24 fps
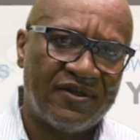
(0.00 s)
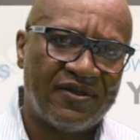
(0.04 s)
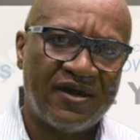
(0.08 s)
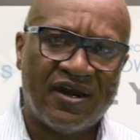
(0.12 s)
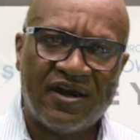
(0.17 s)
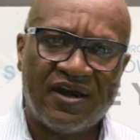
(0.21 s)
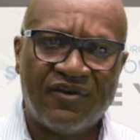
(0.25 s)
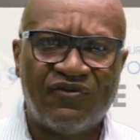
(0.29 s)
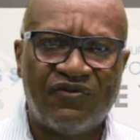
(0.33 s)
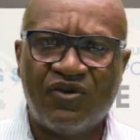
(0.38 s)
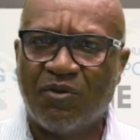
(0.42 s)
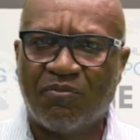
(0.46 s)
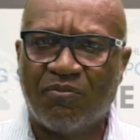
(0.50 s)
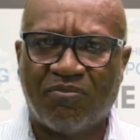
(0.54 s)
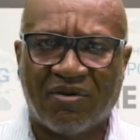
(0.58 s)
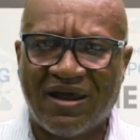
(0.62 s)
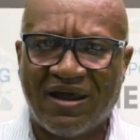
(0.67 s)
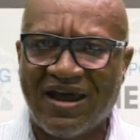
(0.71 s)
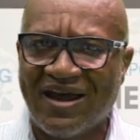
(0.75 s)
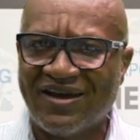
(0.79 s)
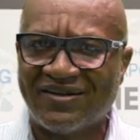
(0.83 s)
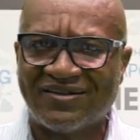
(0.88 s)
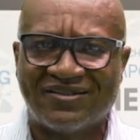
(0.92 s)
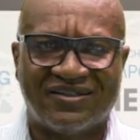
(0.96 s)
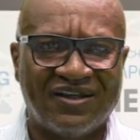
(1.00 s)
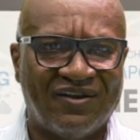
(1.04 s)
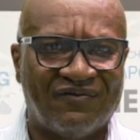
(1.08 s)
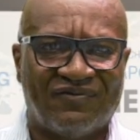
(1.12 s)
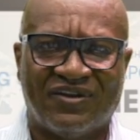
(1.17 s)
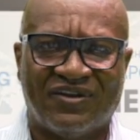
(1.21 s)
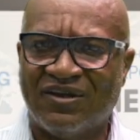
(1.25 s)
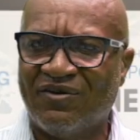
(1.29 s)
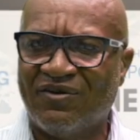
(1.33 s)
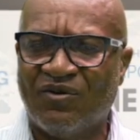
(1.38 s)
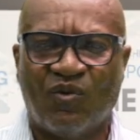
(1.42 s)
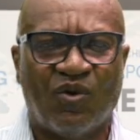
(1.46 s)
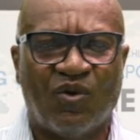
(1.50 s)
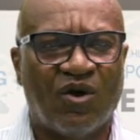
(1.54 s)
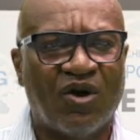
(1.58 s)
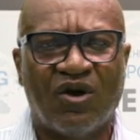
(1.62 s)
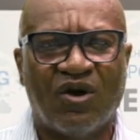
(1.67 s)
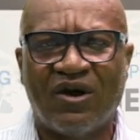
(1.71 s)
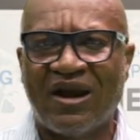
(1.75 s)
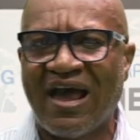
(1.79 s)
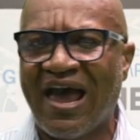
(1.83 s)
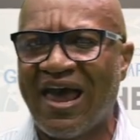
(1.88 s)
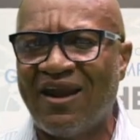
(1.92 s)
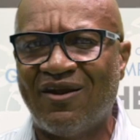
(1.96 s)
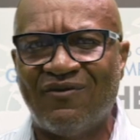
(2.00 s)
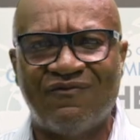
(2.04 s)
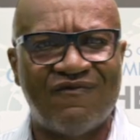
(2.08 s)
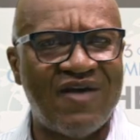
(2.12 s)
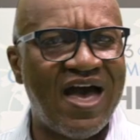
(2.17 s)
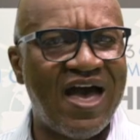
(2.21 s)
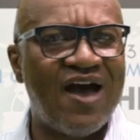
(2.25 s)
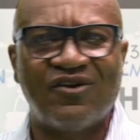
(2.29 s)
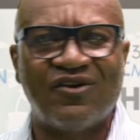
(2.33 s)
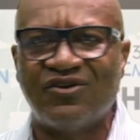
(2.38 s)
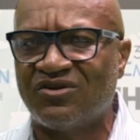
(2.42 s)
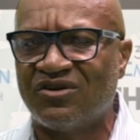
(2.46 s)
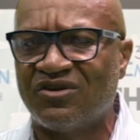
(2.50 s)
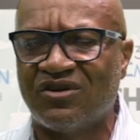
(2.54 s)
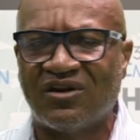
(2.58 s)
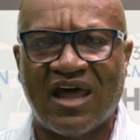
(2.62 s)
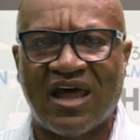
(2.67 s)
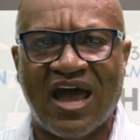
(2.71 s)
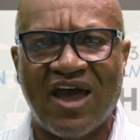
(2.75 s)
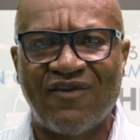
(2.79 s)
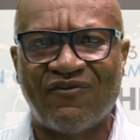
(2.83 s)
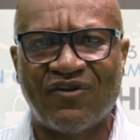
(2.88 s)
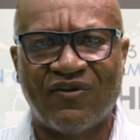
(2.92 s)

that if you're blessed, if the word added value to your life,